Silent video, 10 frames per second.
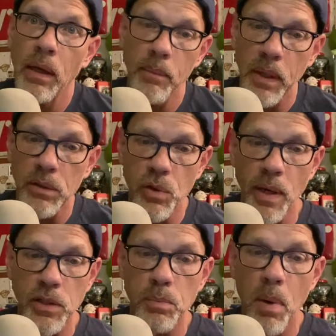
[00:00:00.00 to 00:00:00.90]
I mean, so I
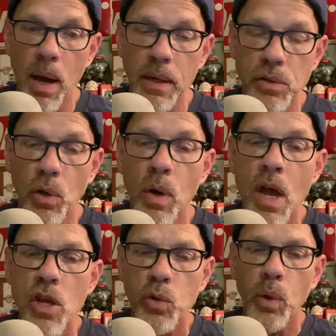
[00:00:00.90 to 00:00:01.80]
just bought it. So
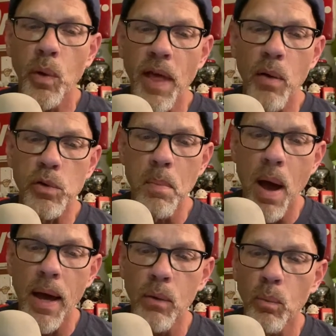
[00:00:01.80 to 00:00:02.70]
so anyway, that was
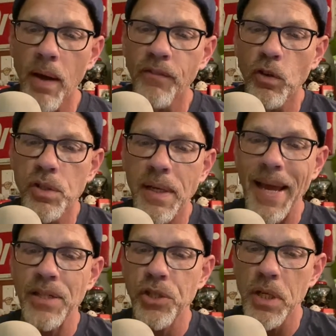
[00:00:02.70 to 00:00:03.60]
my my first
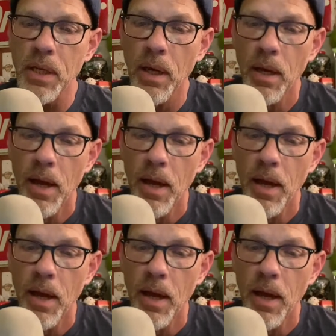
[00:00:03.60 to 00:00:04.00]
catchy